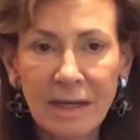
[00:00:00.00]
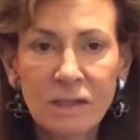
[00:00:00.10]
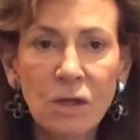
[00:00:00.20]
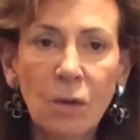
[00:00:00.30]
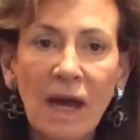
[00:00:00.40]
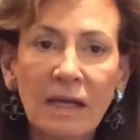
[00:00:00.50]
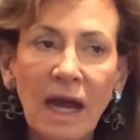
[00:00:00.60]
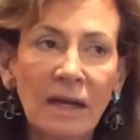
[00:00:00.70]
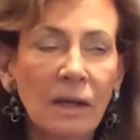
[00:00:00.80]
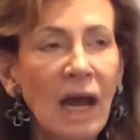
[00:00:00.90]
So
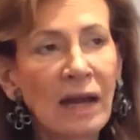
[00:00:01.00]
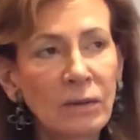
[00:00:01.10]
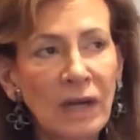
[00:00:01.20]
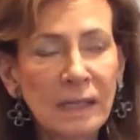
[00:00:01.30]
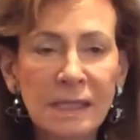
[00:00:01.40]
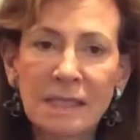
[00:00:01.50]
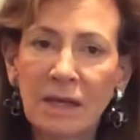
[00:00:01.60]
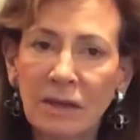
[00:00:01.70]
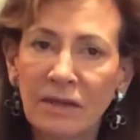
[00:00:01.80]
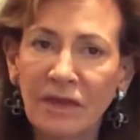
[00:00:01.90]
I don't
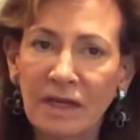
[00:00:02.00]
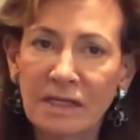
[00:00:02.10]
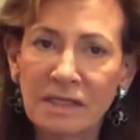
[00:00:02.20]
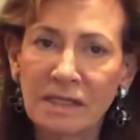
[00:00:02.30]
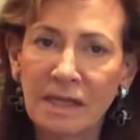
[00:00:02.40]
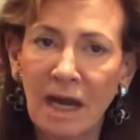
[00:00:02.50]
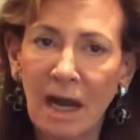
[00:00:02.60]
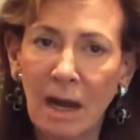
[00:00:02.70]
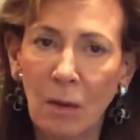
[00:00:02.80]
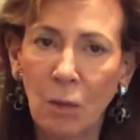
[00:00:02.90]
necessarily think it's
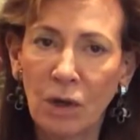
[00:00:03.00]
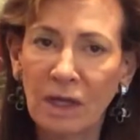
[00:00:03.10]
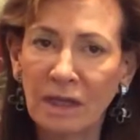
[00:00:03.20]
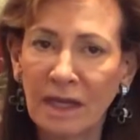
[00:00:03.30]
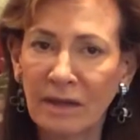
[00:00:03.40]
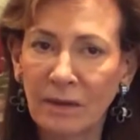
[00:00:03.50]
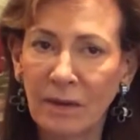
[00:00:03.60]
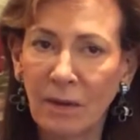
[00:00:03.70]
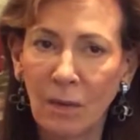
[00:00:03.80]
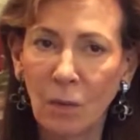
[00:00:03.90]
working later
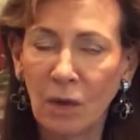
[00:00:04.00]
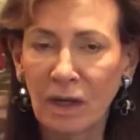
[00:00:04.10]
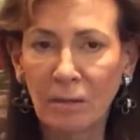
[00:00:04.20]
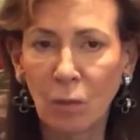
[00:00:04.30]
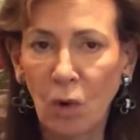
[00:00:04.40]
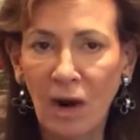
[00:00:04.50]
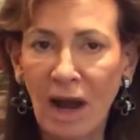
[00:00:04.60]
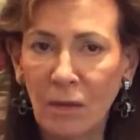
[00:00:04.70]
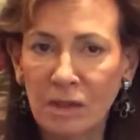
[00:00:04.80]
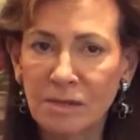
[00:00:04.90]
or working more
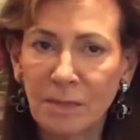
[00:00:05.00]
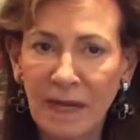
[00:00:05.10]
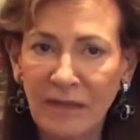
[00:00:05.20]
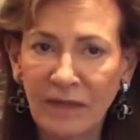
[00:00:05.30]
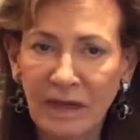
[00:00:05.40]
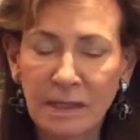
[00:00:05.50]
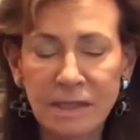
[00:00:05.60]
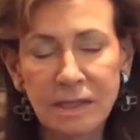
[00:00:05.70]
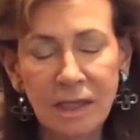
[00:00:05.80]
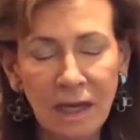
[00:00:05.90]
hours, but I think
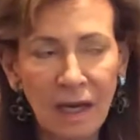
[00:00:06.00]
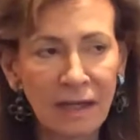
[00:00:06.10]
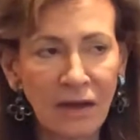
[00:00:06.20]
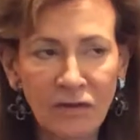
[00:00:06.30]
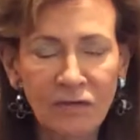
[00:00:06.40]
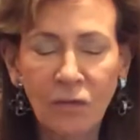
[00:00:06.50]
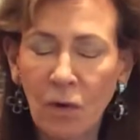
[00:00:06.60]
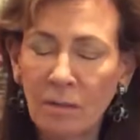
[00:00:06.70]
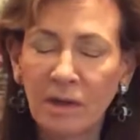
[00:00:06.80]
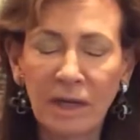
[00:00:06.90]
it's another
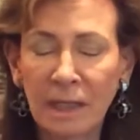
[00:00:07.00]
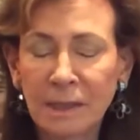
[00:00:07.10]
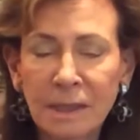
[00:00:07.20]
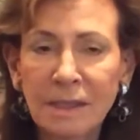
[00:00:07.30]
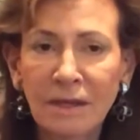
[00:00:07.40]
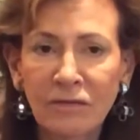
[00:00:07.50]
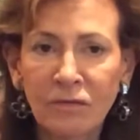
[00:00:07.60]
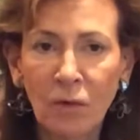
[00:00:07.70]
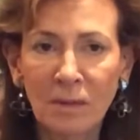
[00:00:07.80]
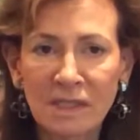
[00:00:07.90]
form of, it's just another
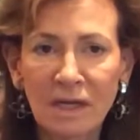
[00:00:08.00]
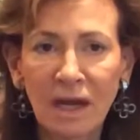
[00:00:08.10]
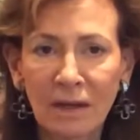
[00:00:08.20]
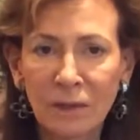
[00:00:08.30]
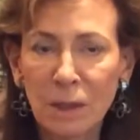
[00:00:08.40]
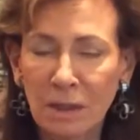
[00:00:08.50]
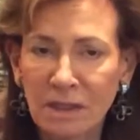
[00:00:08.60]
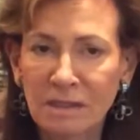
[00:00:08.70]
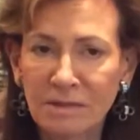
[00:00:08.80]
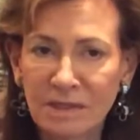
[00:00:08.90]
form. It's a
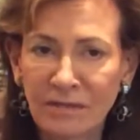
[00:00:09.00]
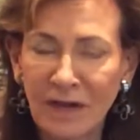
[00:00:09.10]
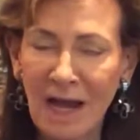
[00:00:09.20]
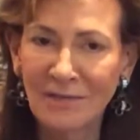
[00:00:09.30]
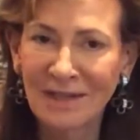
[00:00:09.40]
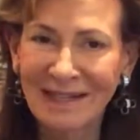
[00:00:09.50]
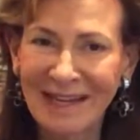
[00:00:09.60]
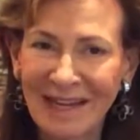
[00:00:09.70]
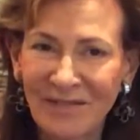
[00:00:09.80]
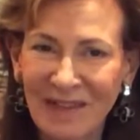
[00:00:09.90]
journalism is evolving
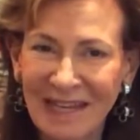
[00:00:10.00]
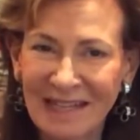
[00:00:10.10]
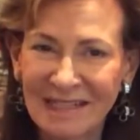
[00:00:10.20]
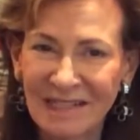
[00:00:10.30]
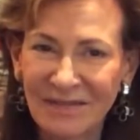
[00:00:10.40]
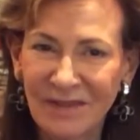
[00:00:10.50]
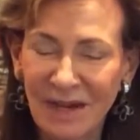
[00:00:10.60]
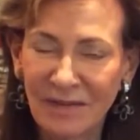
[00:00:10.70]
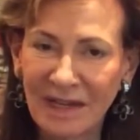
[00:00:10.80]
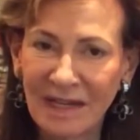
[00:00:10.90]
like everything else is
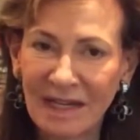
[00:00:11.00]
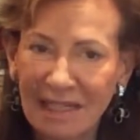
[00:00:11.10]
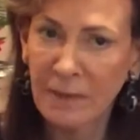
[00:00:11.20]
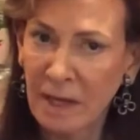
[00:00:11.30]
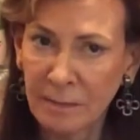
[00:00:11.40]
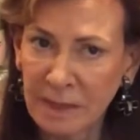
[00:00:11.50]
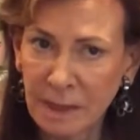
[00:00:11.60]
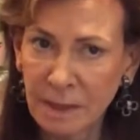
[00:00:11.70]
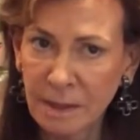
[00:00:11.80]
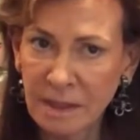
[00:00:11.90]
evolving. Companies
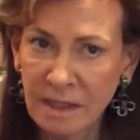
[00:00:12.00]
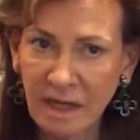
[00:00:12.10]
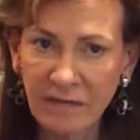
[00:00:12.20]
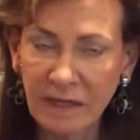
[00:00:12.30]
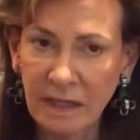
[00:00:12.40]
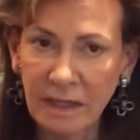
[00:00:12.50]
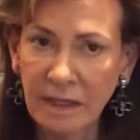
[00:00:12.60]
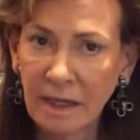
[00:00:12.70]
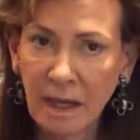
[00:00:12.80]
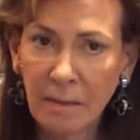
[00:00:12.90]
should
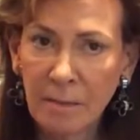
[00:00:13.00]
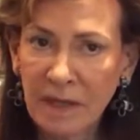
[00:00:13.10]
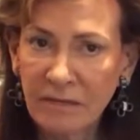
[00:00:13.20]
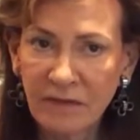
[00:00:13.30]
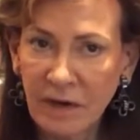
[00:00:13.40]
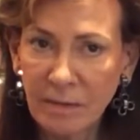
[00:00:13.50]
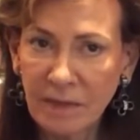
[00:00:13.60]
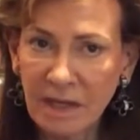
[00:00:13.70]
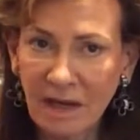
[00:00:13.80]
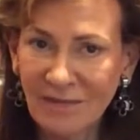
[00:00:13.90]
definitely make a very
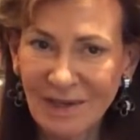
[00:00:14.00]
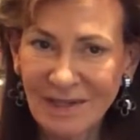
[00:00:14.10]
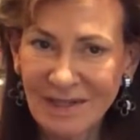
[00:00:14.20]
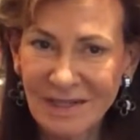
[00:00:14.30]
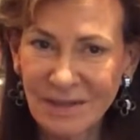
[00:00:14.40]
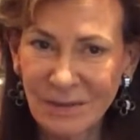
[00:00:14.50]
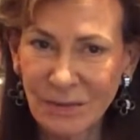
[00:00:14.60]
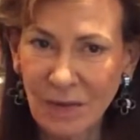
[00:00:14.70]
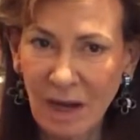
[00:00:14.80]
big effort to